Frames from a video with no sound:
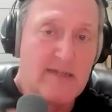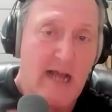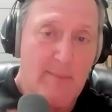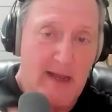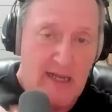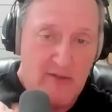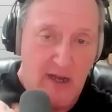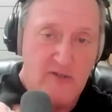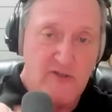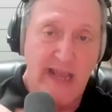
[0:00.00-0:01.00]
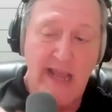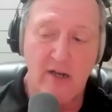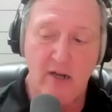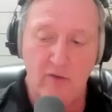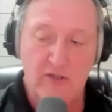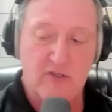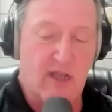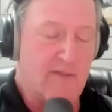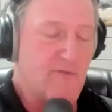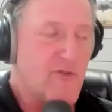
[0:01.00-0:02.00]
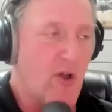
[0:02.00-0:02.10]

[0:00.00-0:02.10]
the time I get done scanning all this stuff.